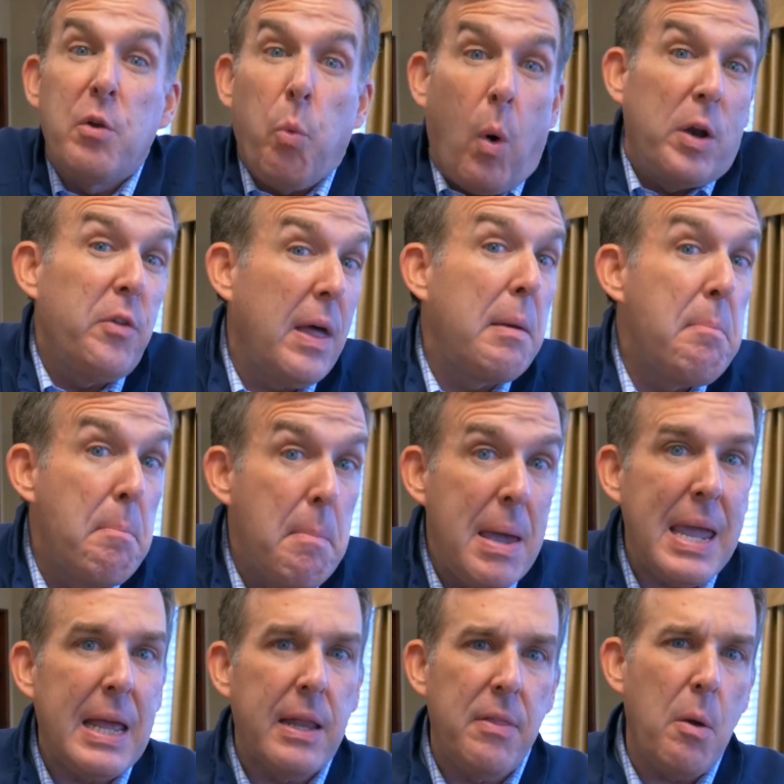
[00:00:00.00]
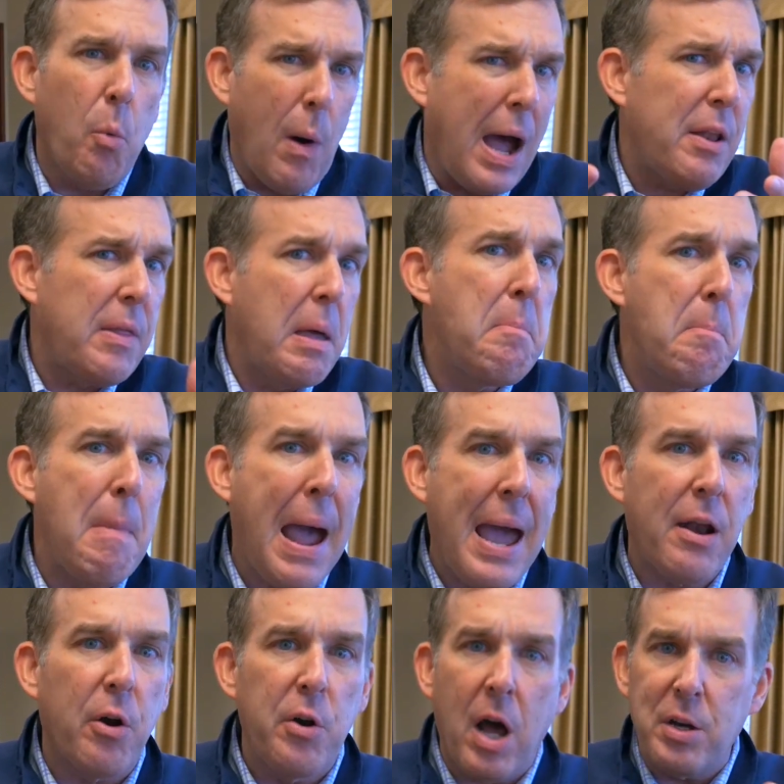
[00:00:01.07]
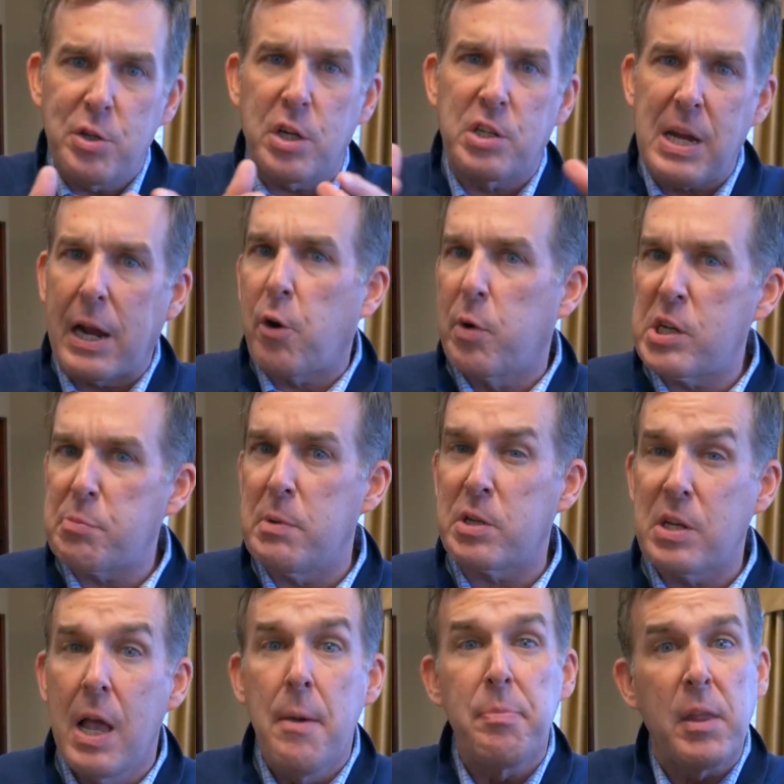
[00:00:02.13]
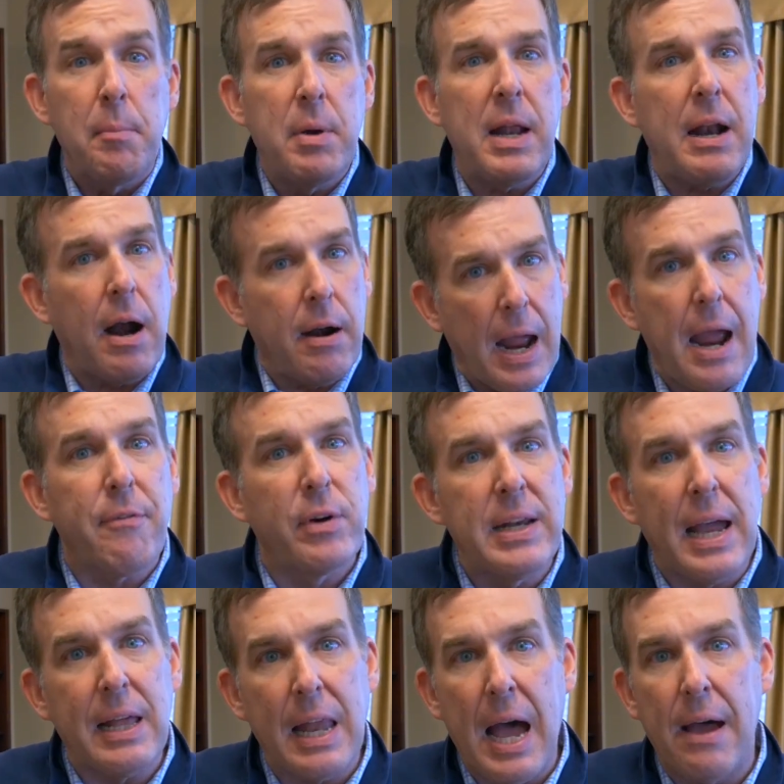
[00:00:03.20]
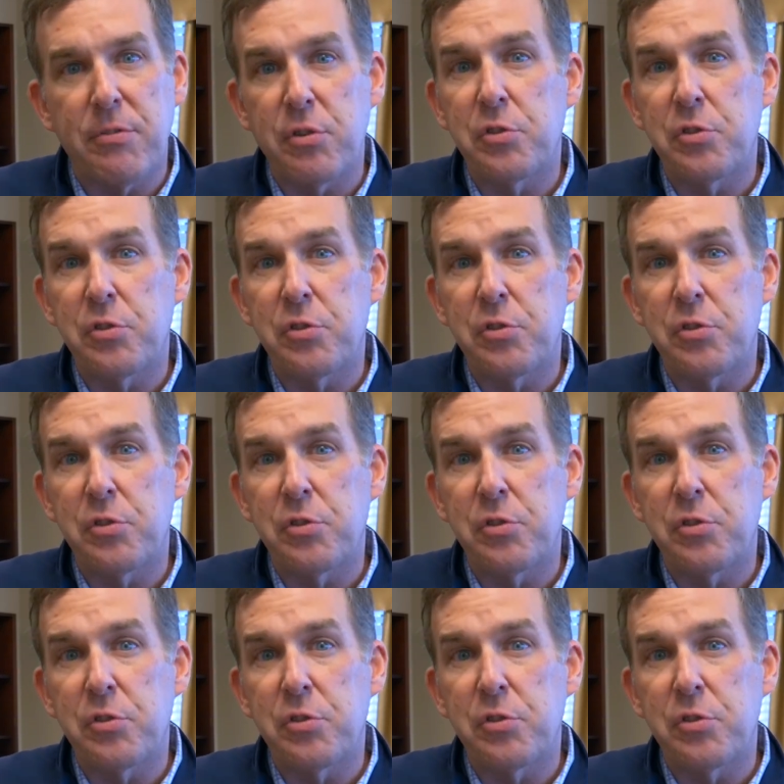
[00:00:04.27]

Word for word: what do they mean and then why do they matter, not just at Christmas, but in our everyday lives.